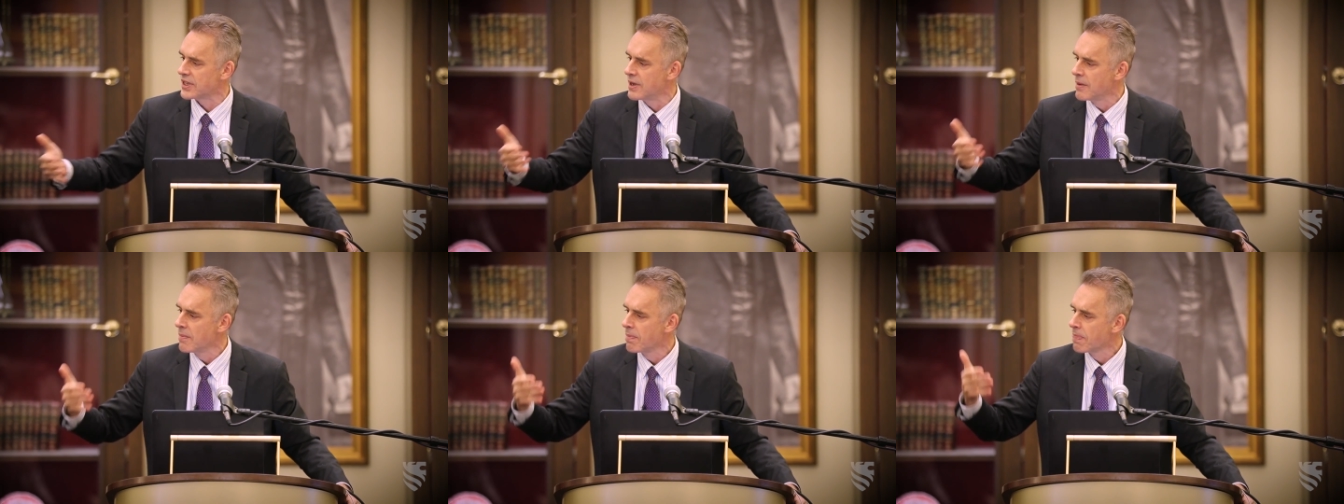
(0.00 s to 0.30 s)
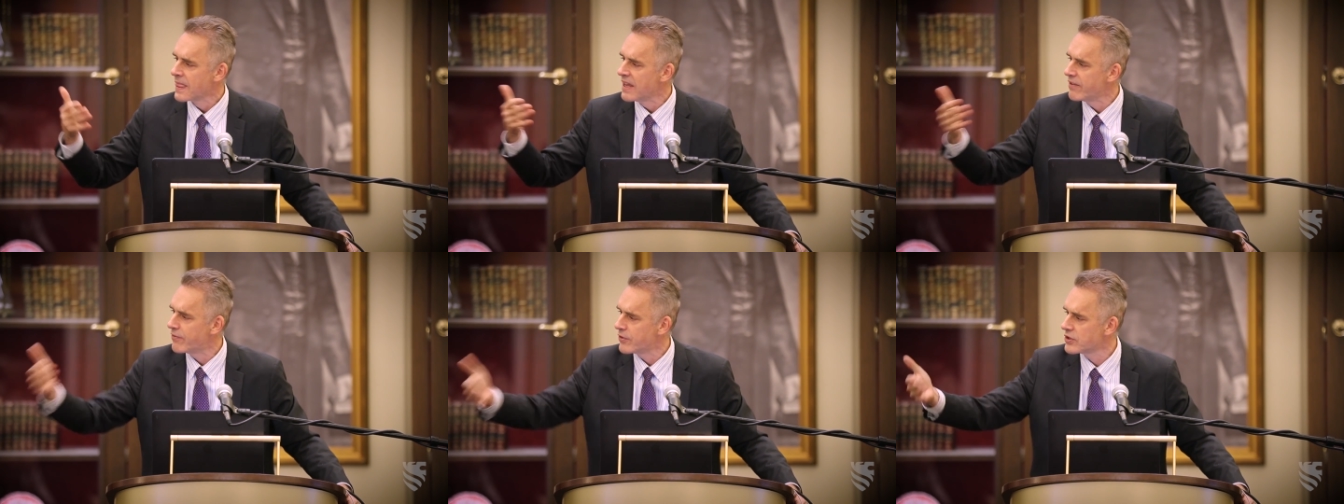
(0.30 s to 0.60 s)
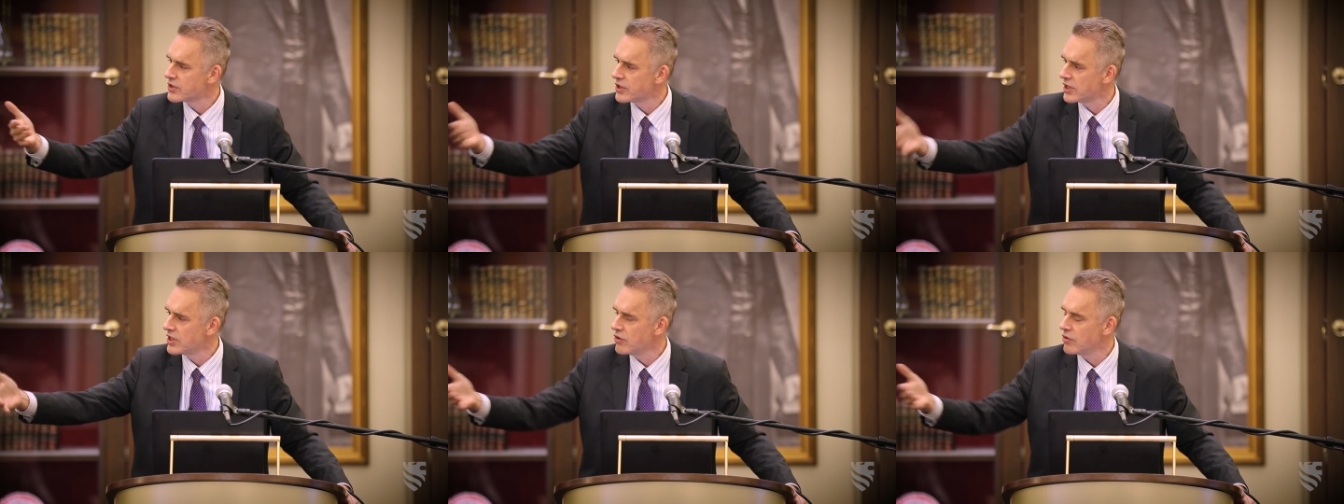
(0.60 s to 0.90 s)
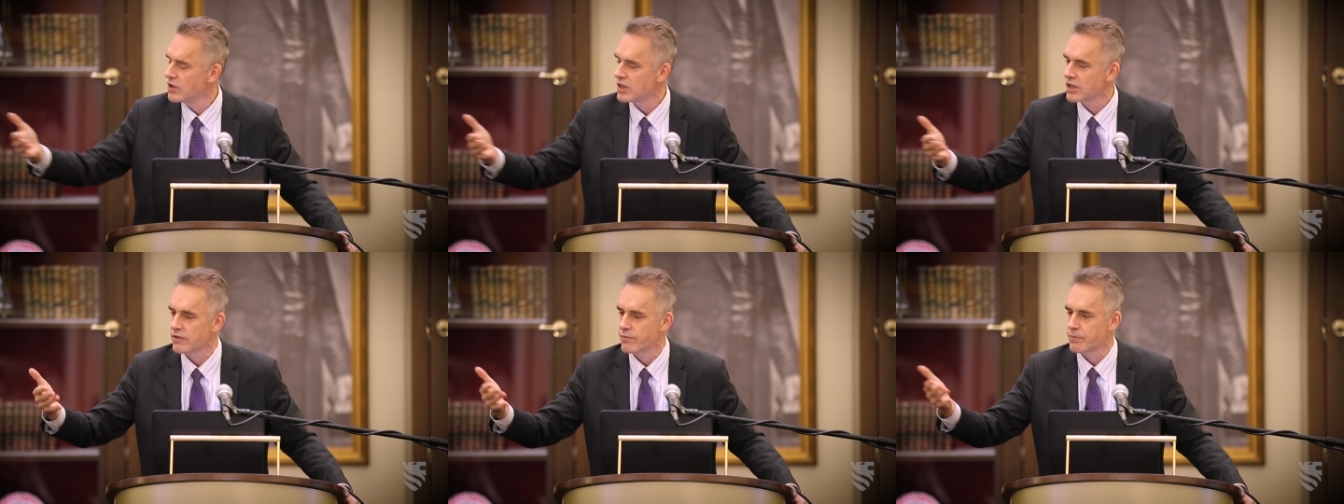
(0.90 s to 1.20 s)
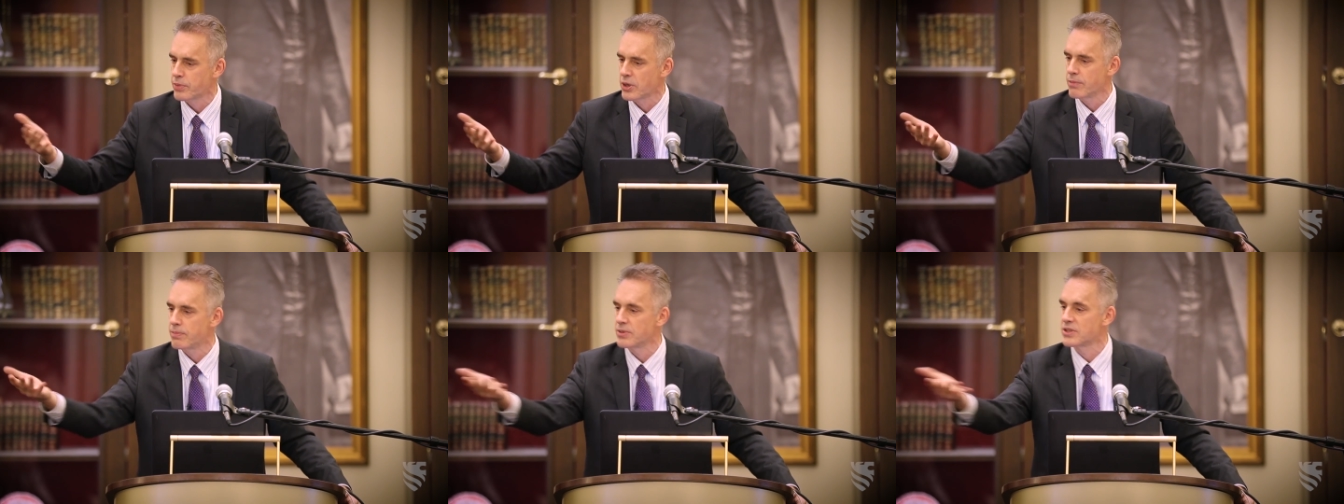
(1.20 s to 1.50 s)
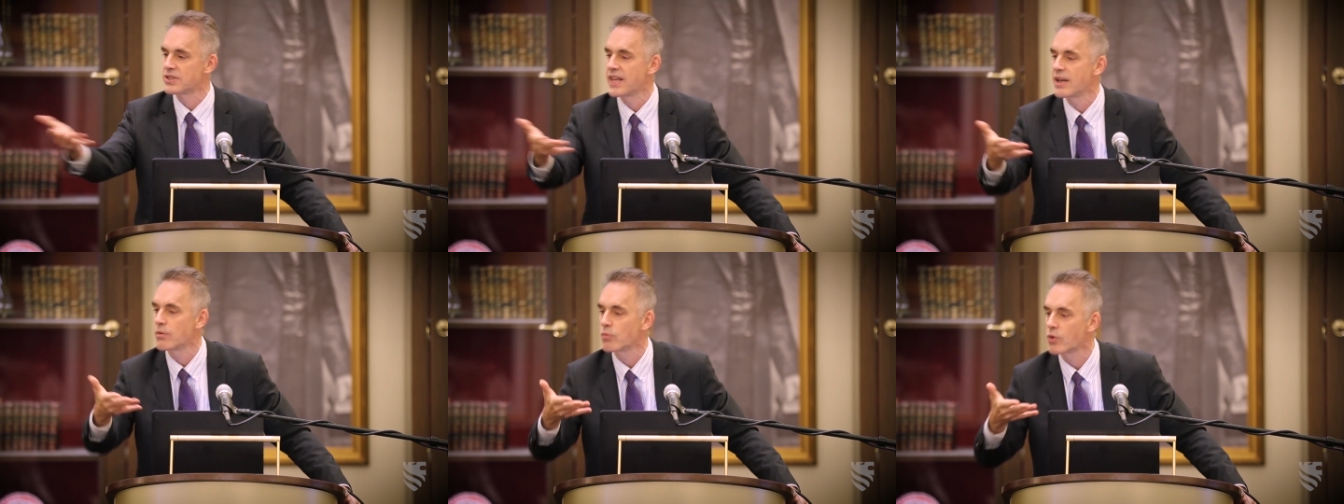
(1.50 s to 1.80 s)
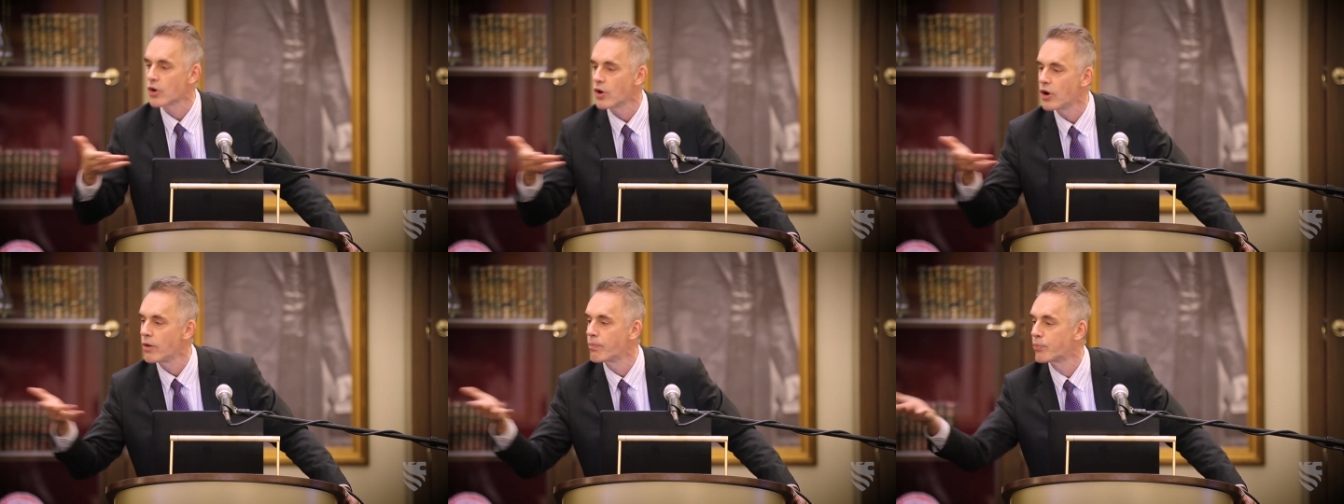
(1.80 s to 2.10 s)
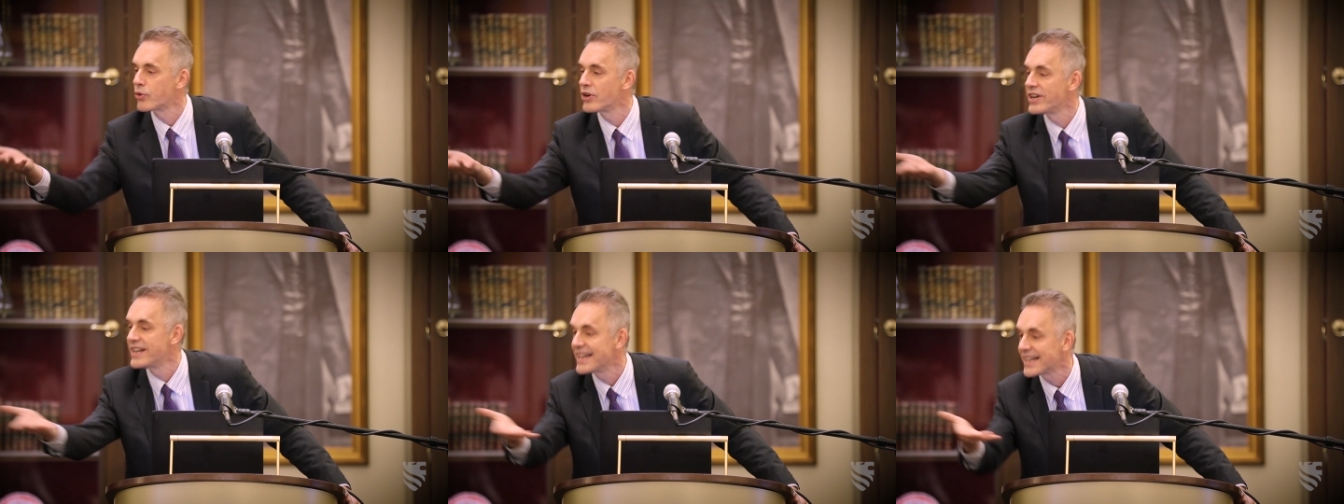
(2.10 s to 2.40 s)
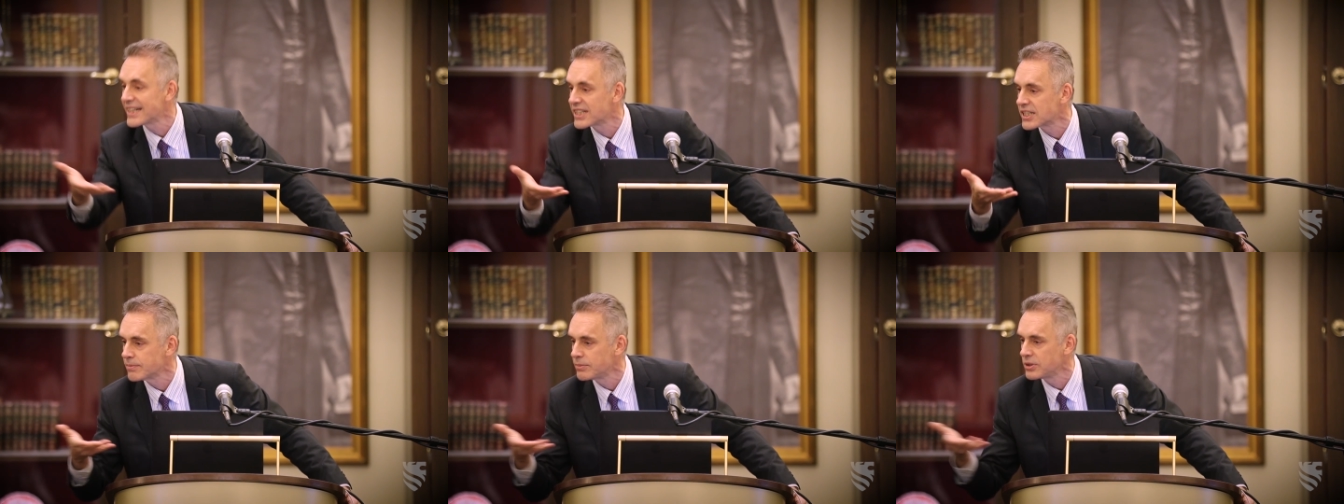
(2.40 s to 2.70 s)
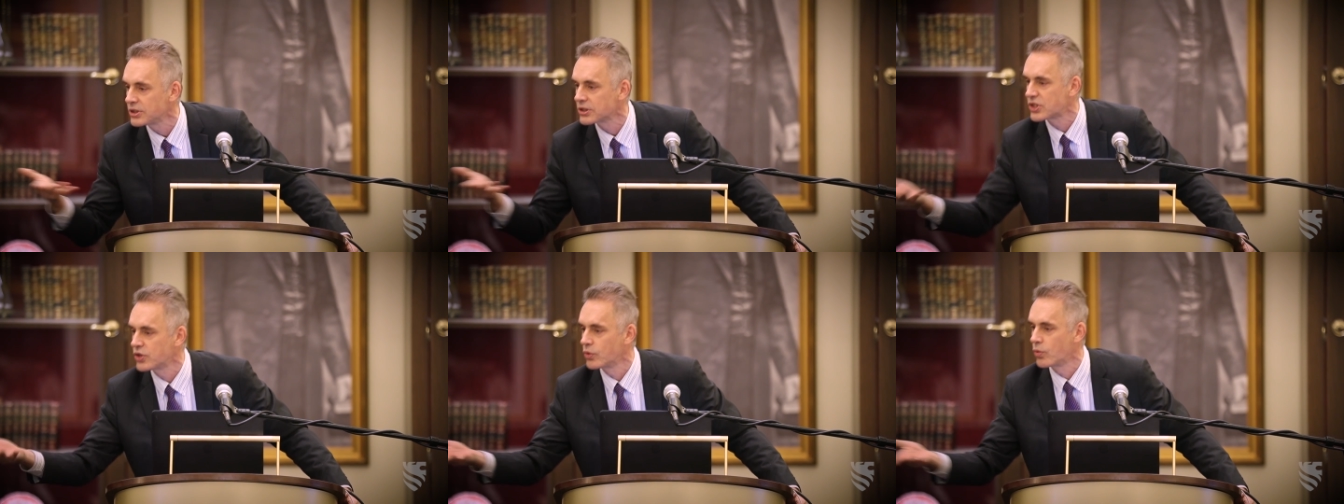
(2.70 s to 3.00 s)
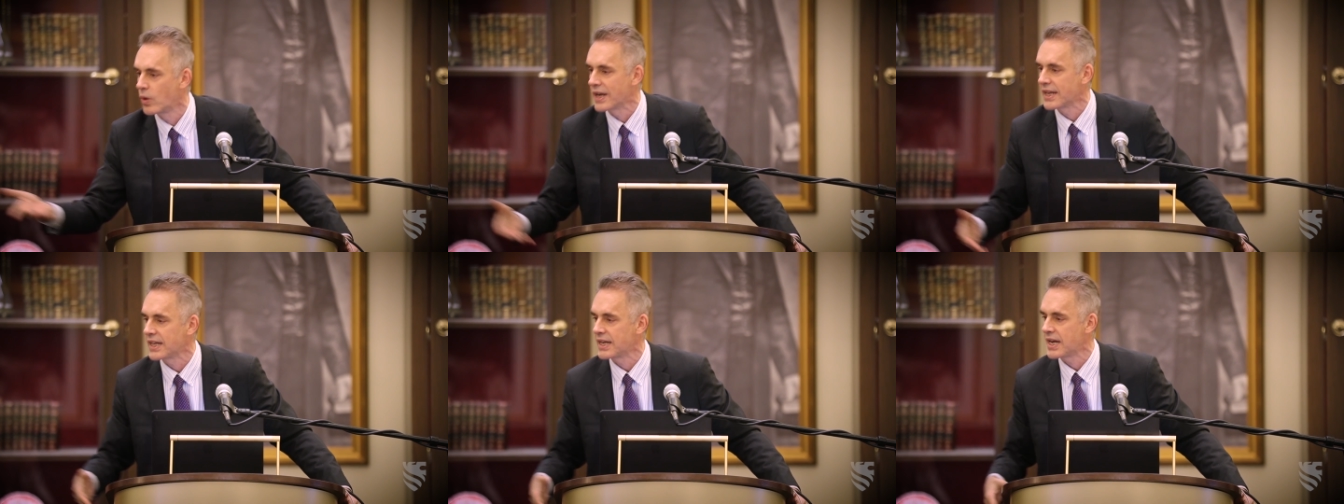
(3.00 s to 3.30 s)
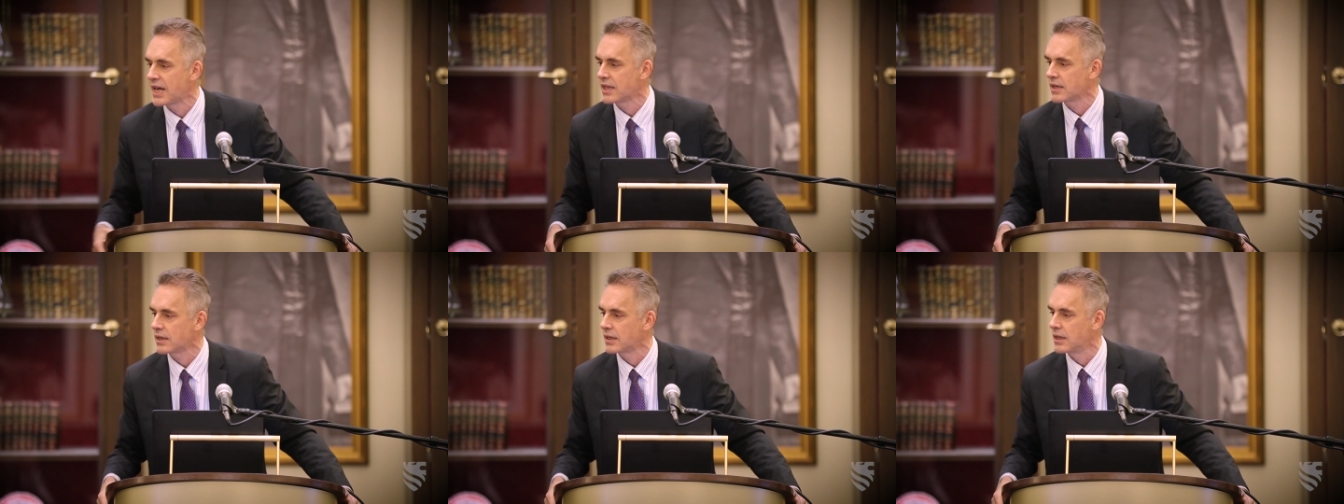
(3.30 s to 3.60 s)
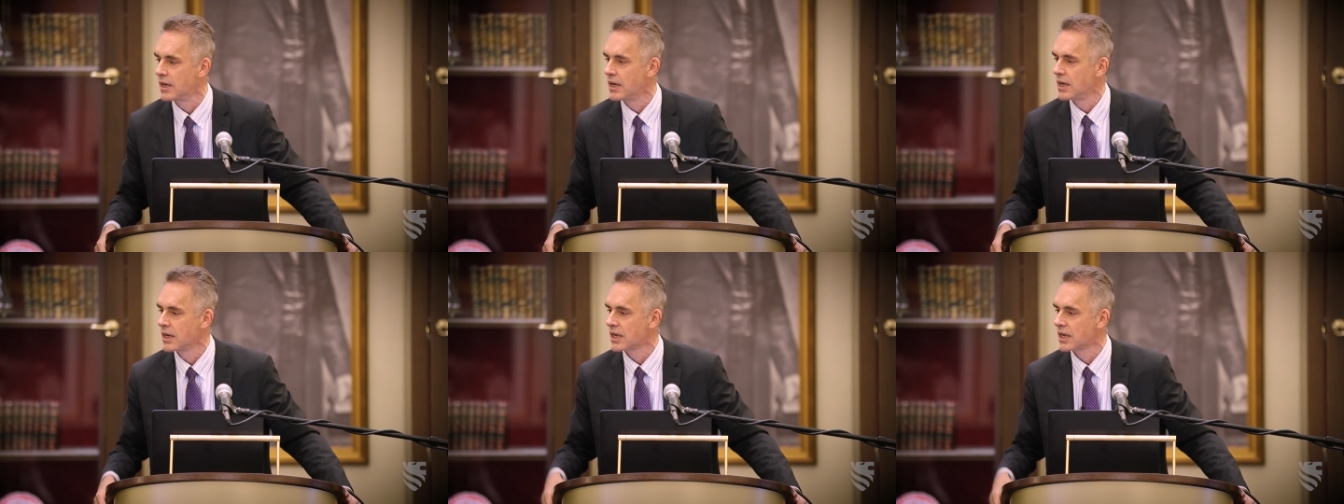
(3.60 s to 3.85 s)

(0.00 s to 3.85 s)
And if there's a union of purpose, then we're all predictable to one another,